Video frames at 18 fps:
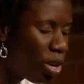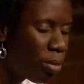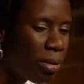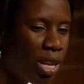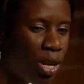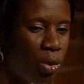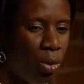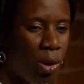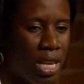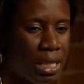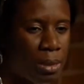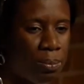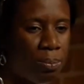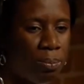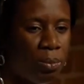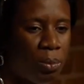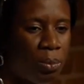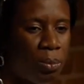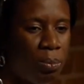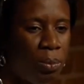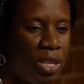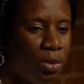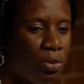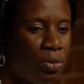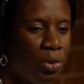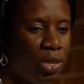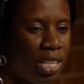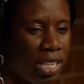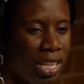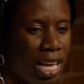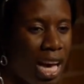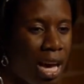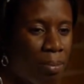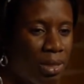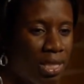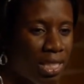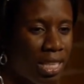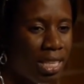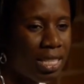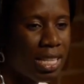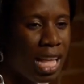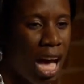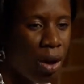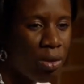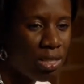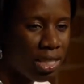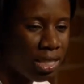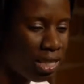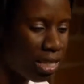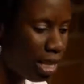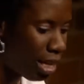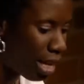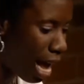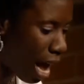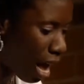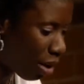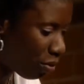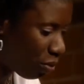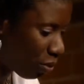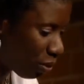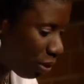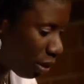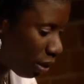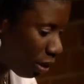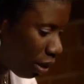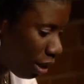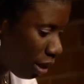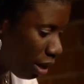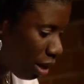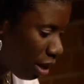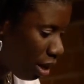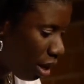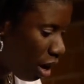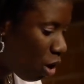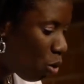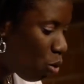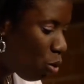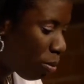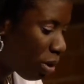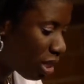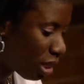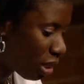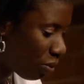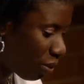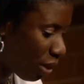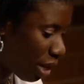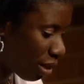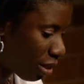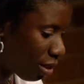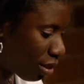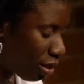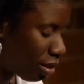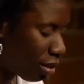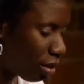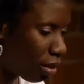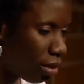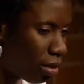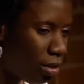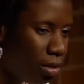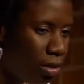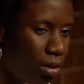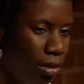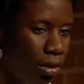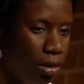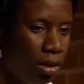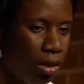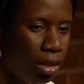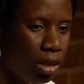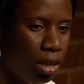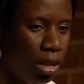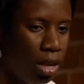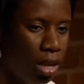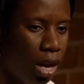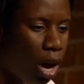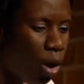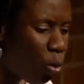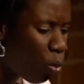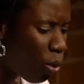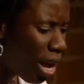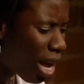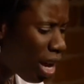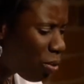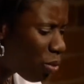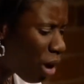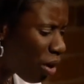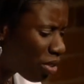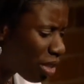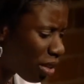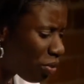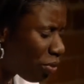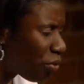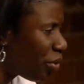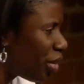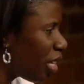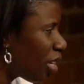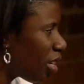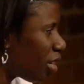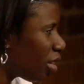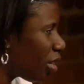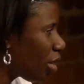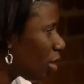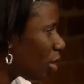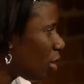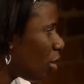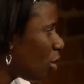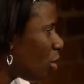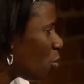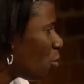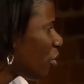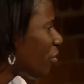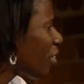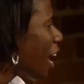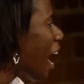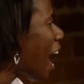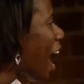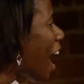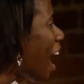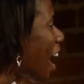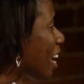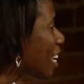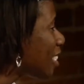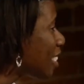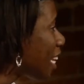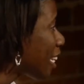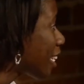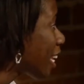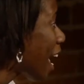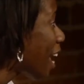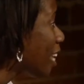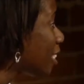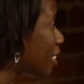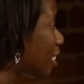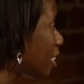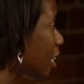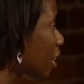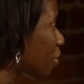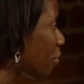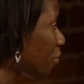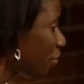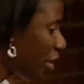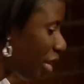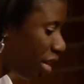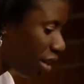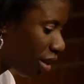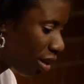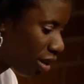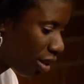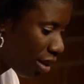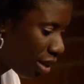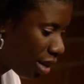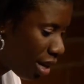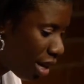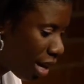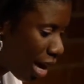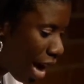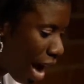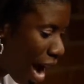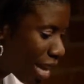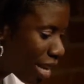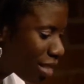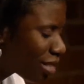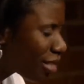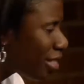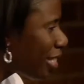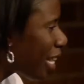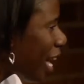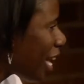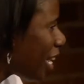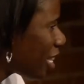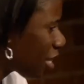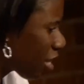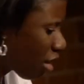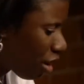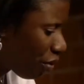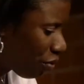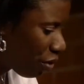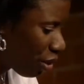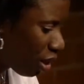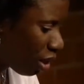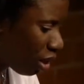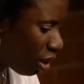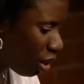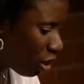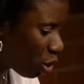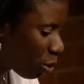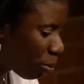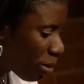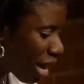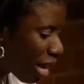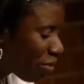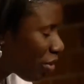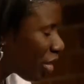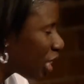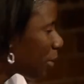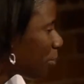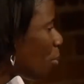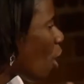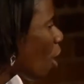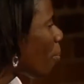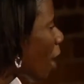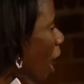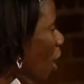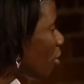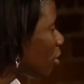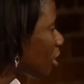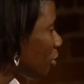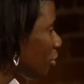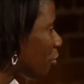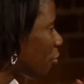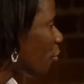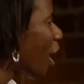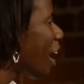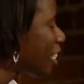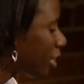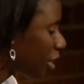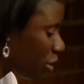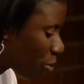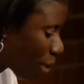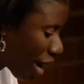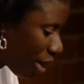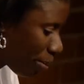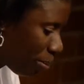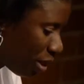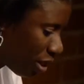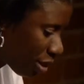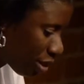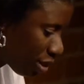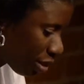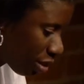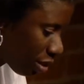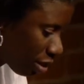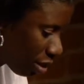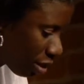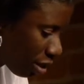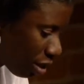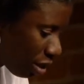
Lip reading: women who have been through the ups and downs in their life. A woman's face. A well-rounded figure with eyes that can't see a thing and a stare enough to make veins pop out and frighten wild beasts.